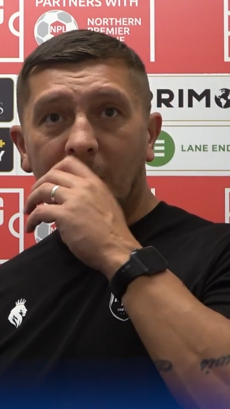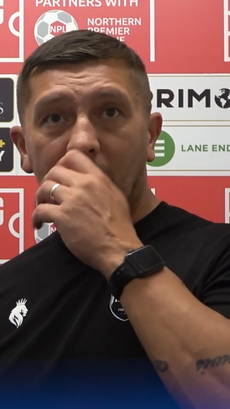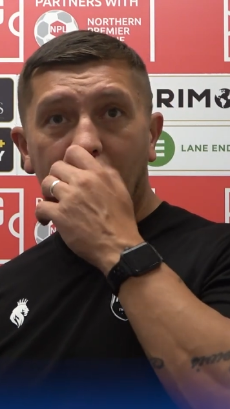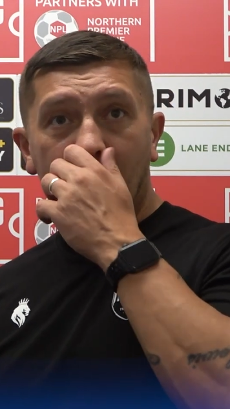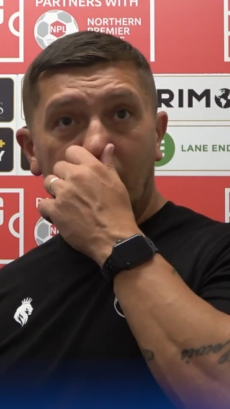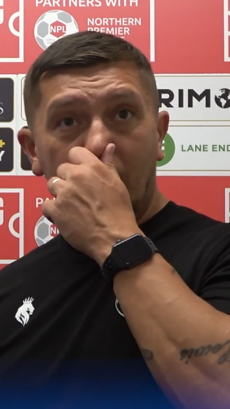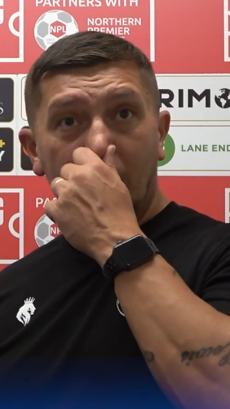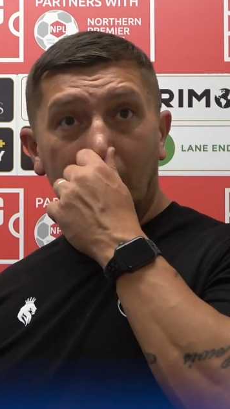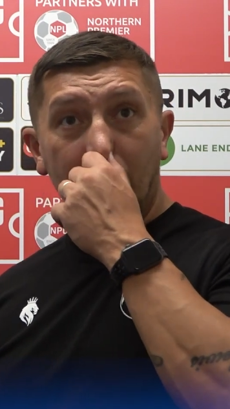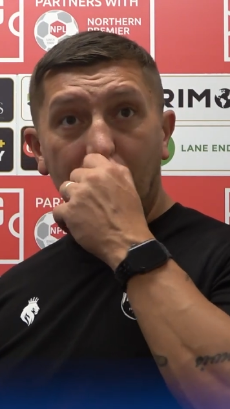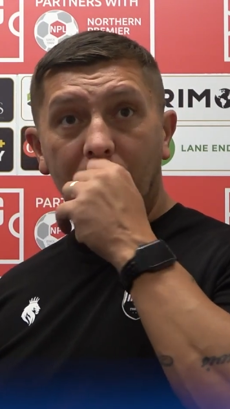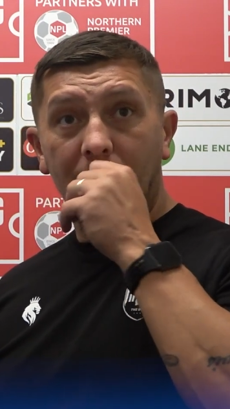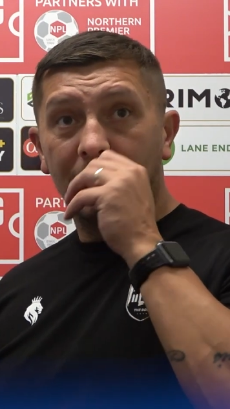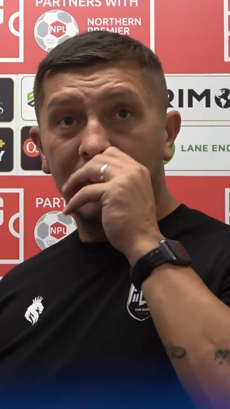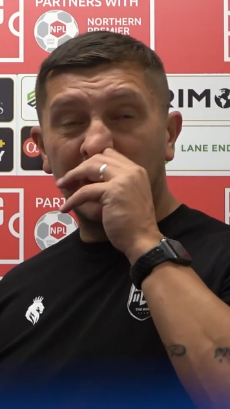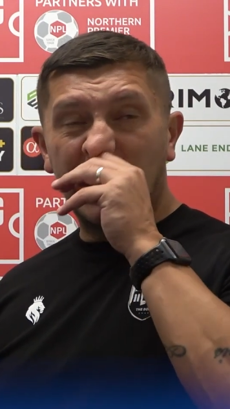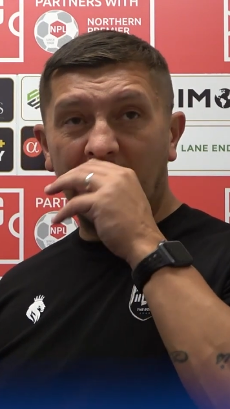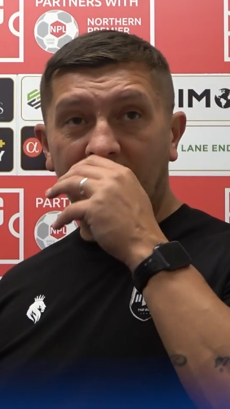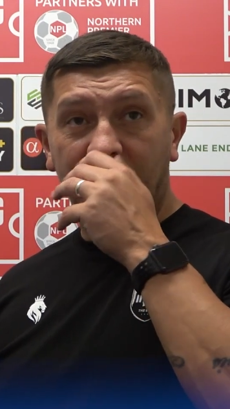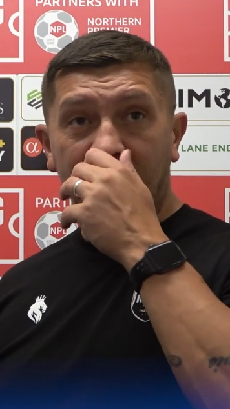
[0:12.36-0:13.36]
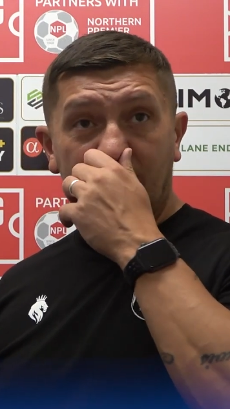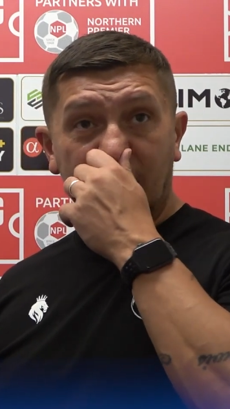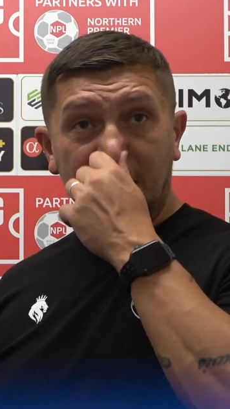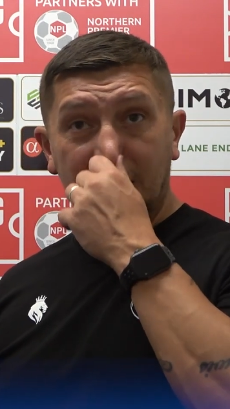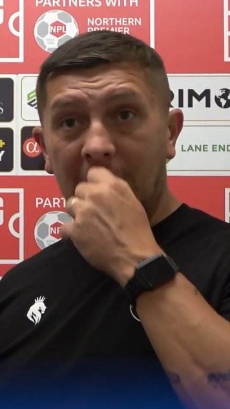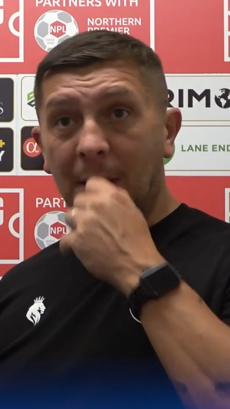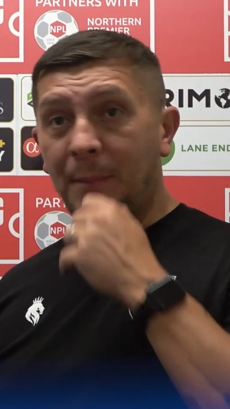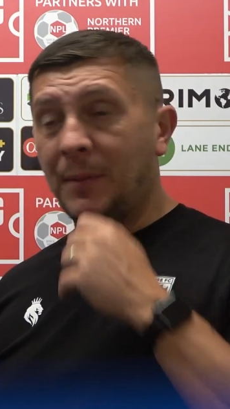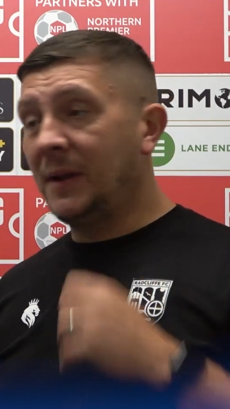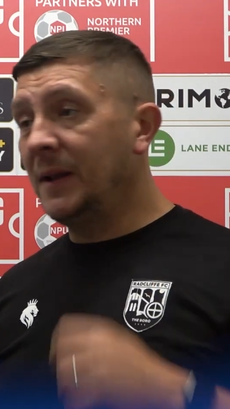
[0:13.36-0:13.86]
Yeah, I think that's
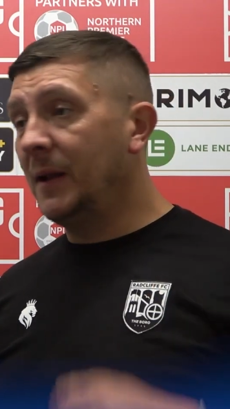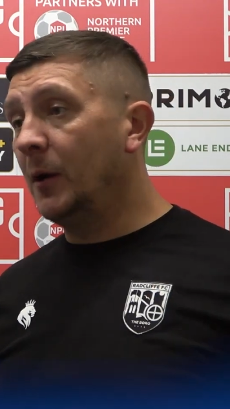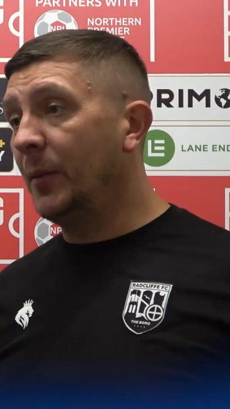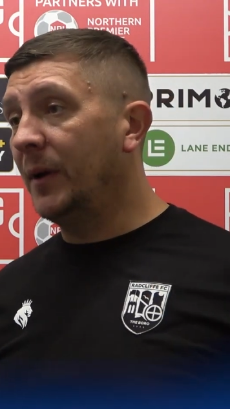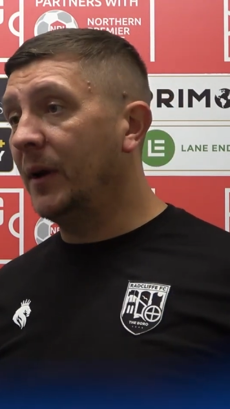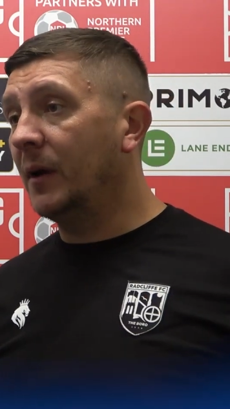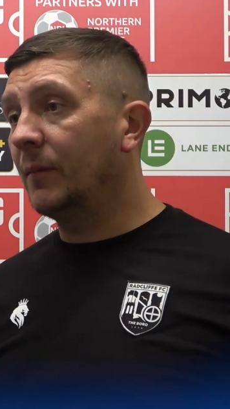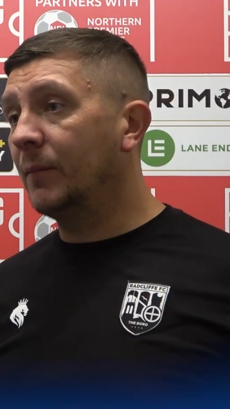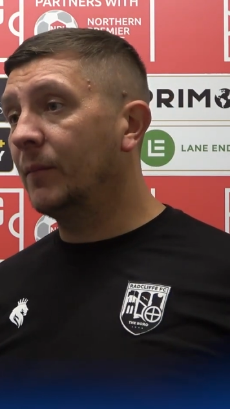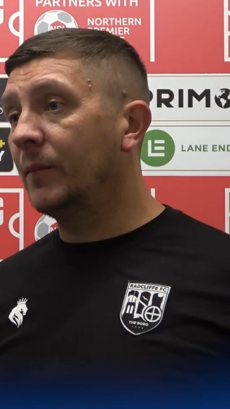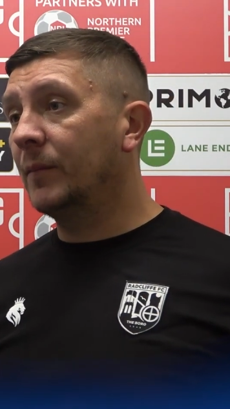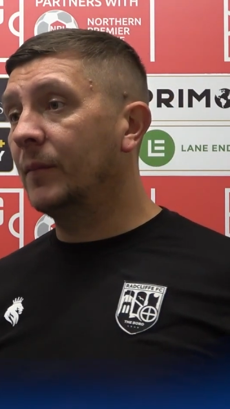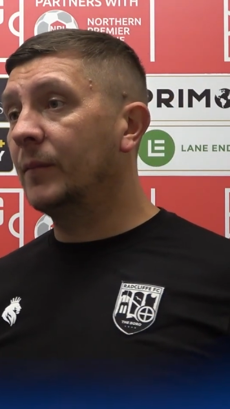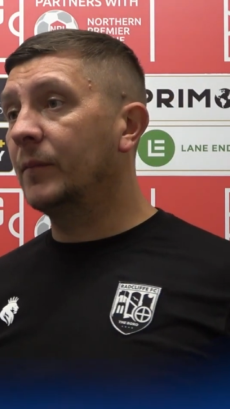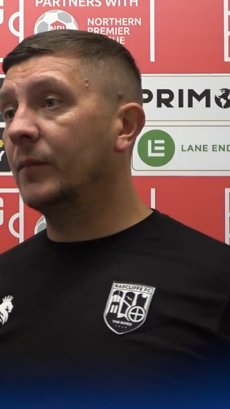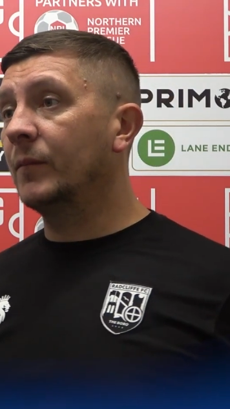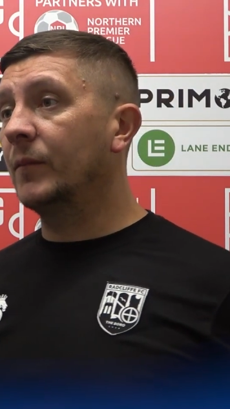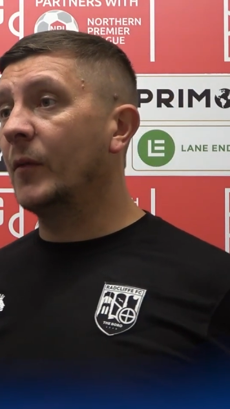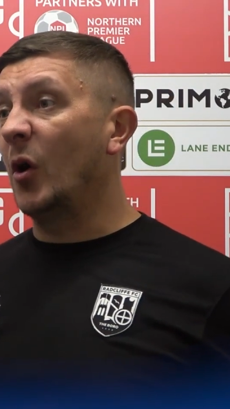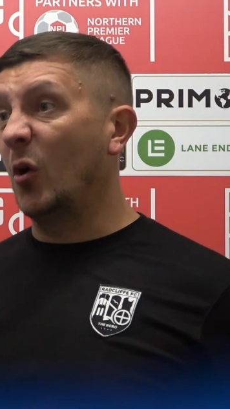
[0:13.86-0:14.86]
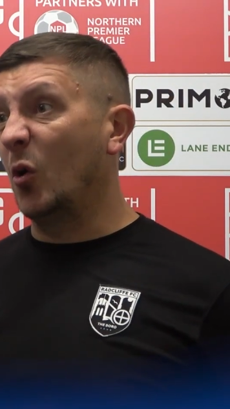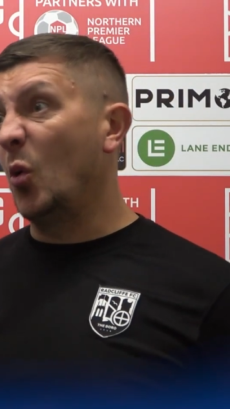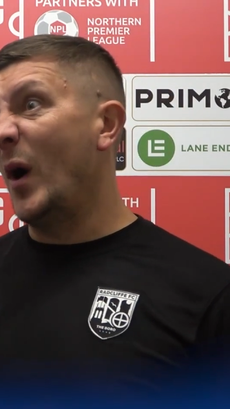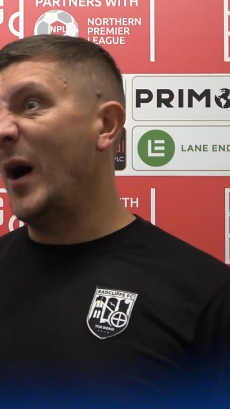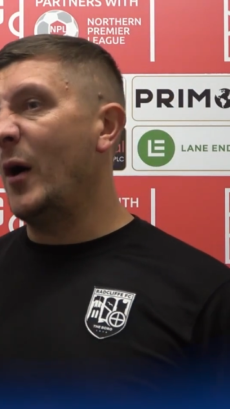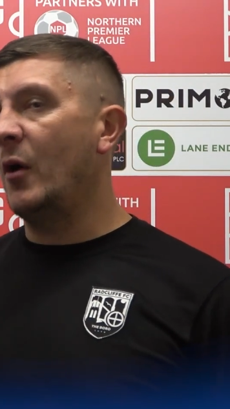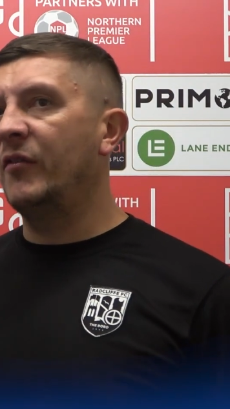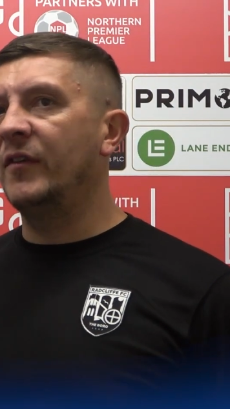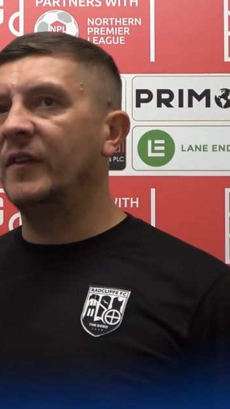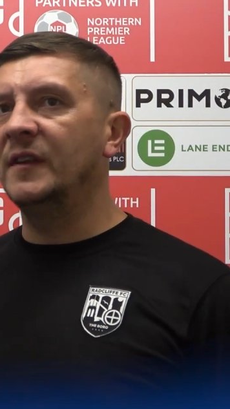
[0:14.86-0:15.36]
going to happen a little bit, or
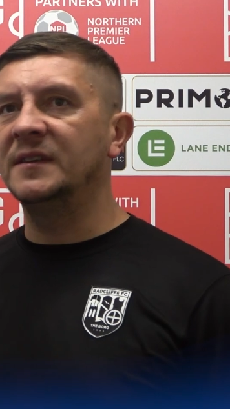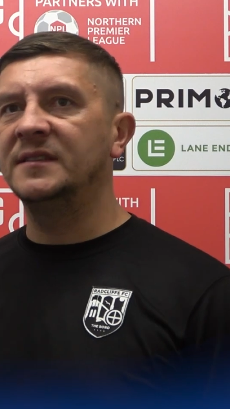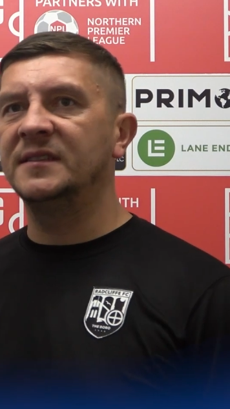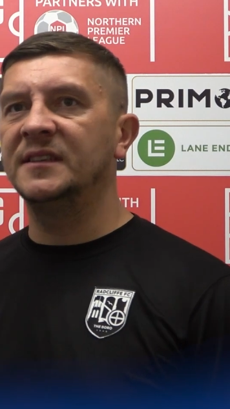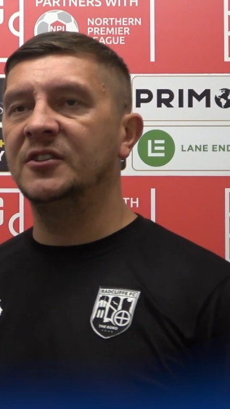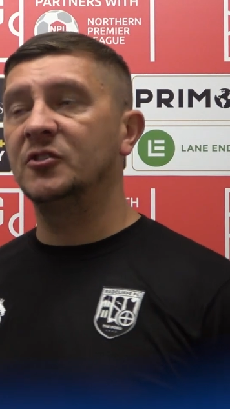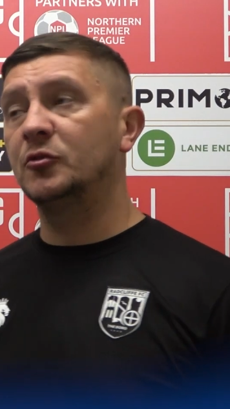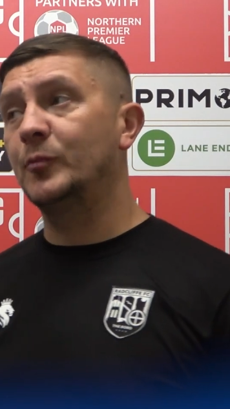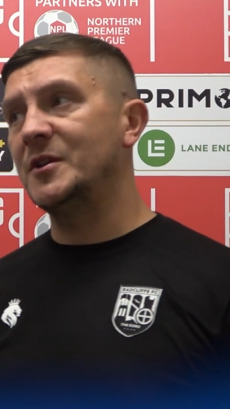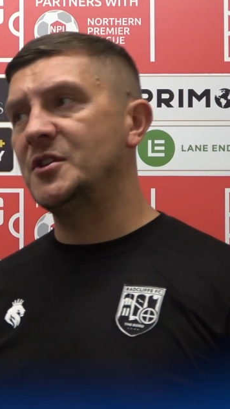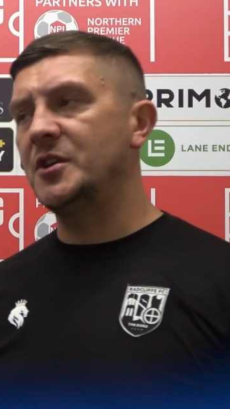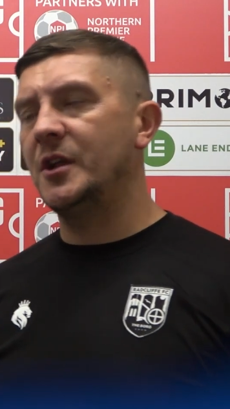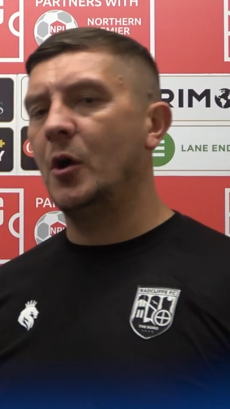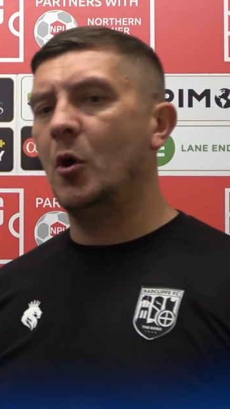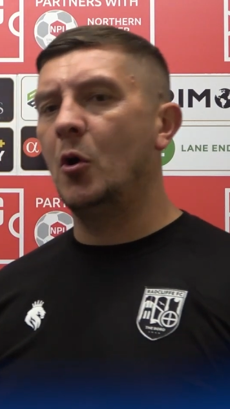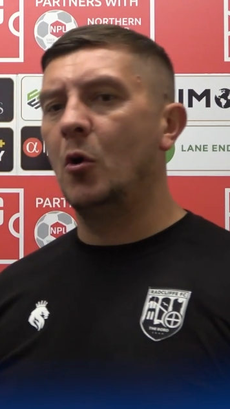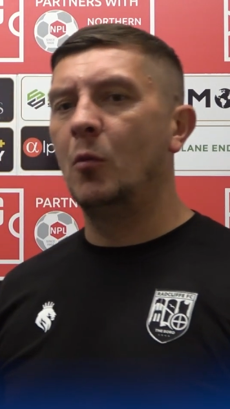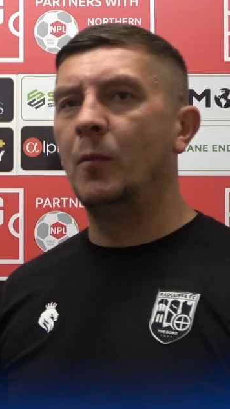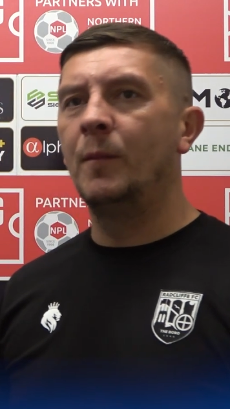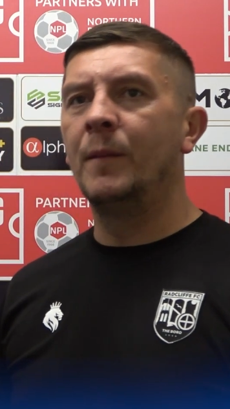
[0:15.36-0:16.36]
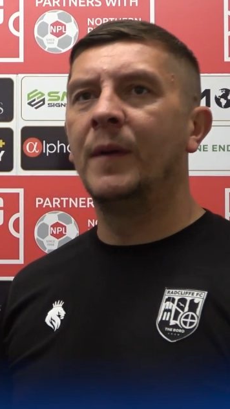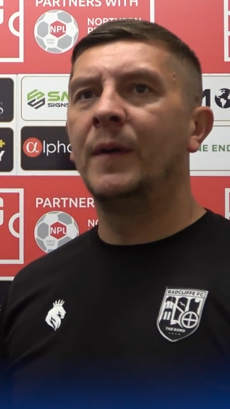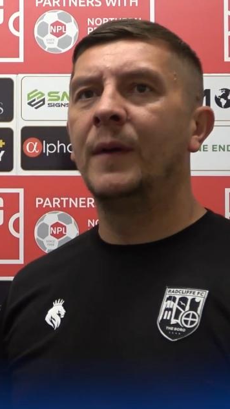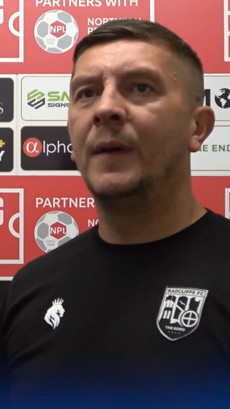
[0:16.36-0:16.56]
quite often this season, especially at home.